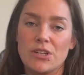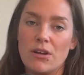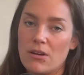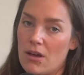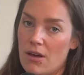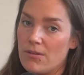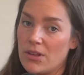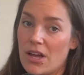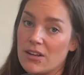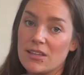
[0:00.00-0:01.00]
of a
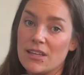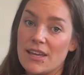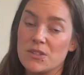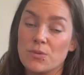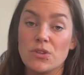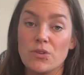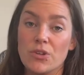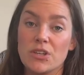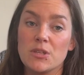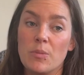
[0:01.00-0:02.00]
lot of clays when you
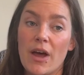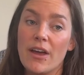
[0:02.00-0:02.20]
look to buy